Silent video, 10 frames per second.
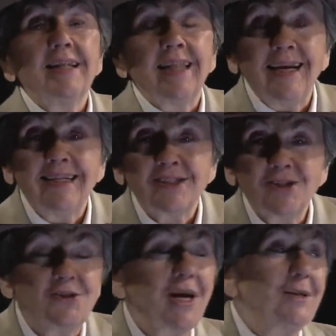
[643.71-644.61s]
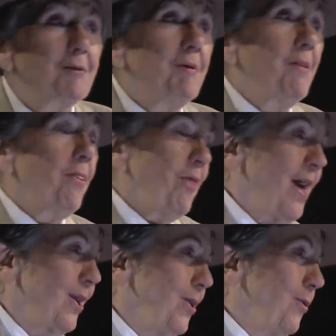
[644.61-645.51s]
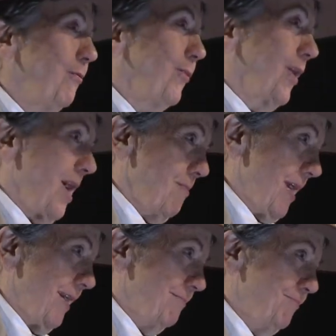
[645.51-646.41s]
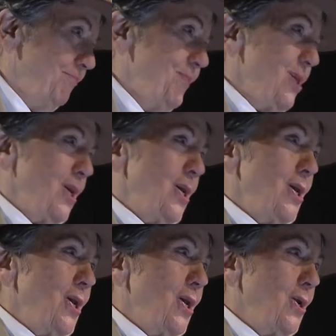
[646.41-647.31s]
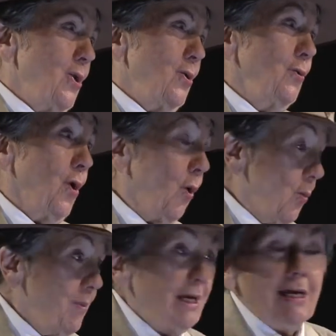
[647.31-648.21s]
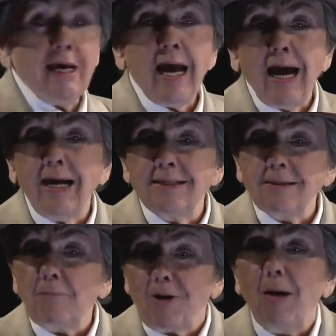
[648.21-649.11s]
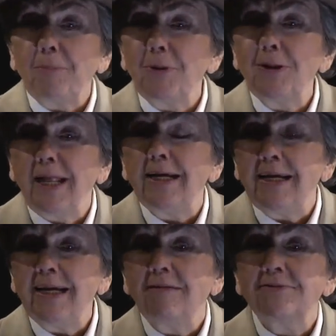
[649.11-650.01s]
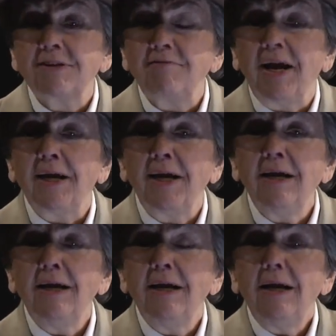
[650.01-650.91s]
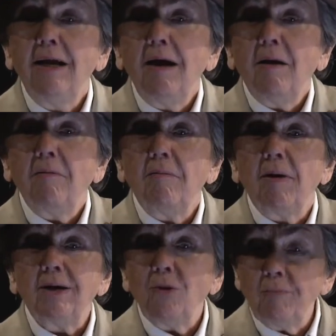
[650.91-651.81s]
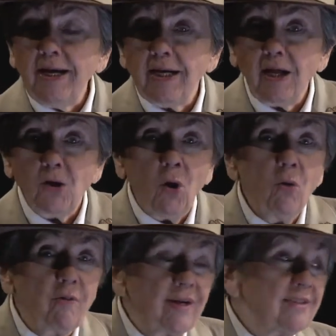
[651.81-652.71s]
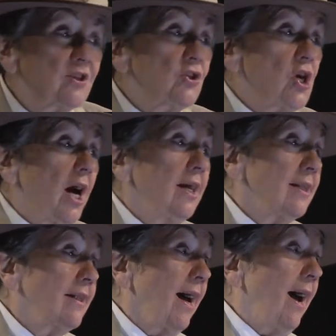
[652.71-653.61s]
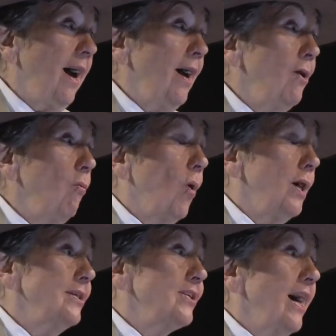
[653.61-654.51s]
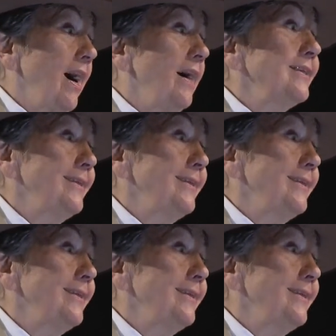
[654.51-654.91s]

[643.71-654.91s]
Ladies and gentlemen, thank you for coming. You know me as a proper lady of Savannah, but you may not know that as a child I was a